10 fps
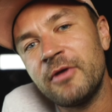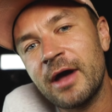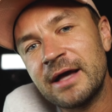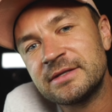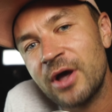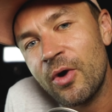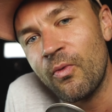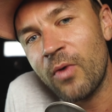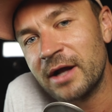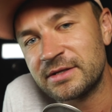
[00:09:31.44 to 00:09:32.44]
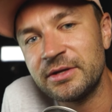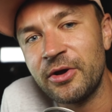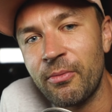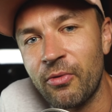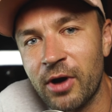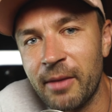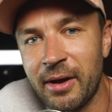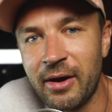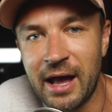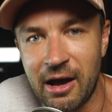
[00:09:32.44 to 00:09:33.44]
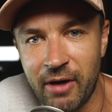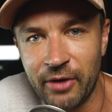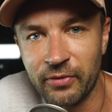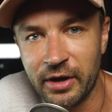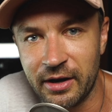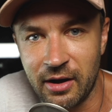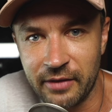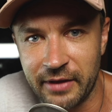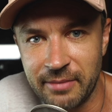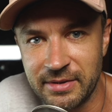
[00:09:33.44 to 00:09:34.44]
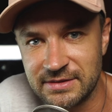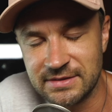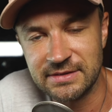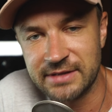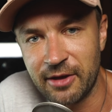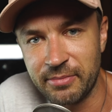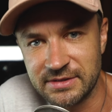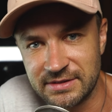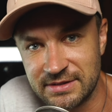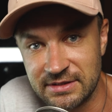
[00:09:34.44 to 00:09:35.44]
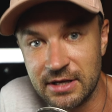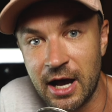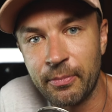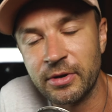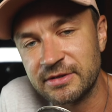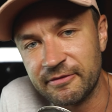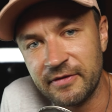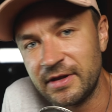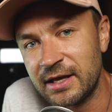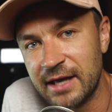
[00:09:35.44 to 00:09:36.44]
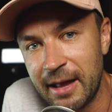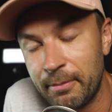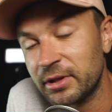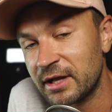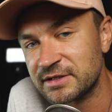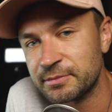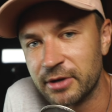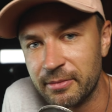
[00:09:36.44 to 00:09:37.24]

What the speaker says: you guys want to know more about how I run an online business and scale businesses upwards of 50K plus per